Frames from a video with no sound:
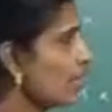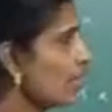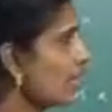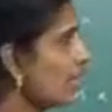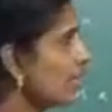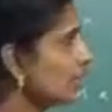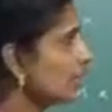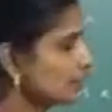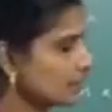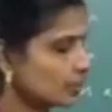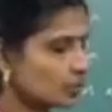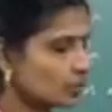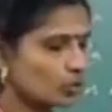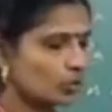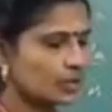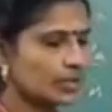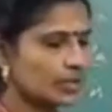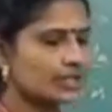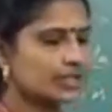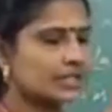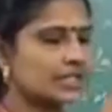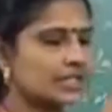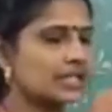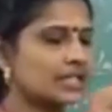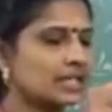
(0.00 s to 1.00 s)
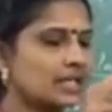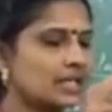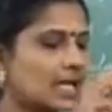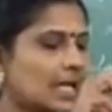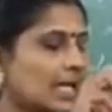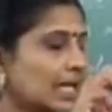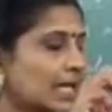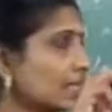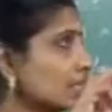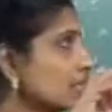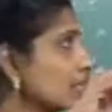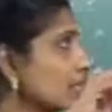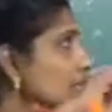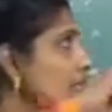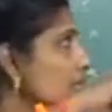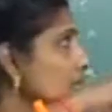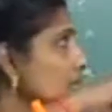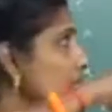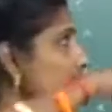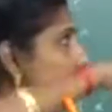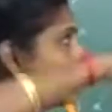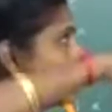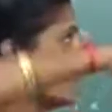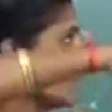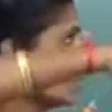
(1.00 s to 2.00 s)
and the rotating line
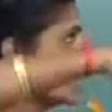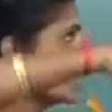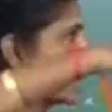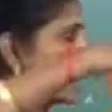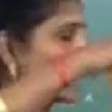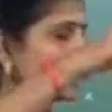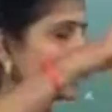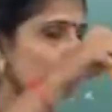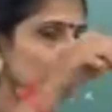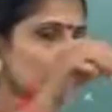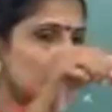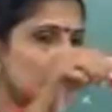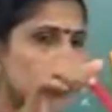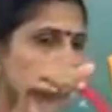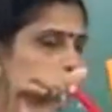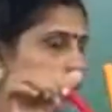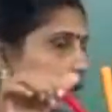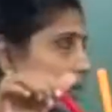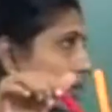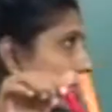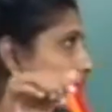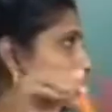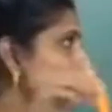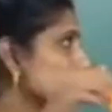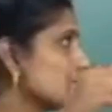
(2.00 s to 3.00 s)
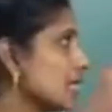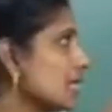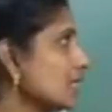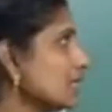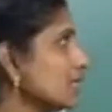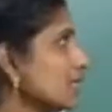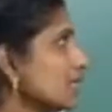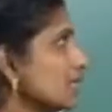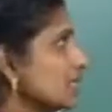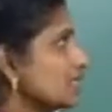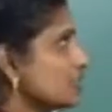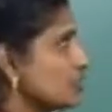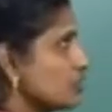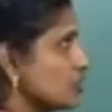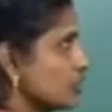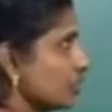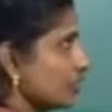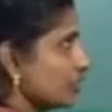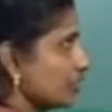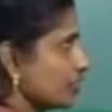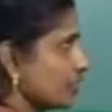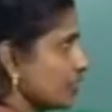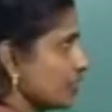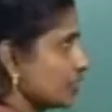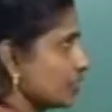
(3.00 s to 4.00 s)
that can be called as a
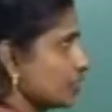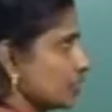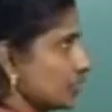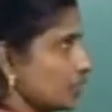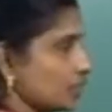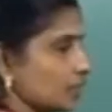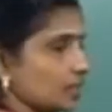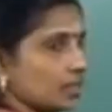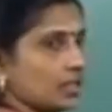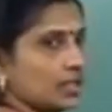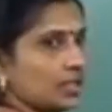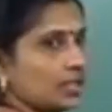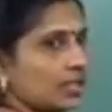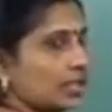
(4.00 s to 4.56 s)
generator,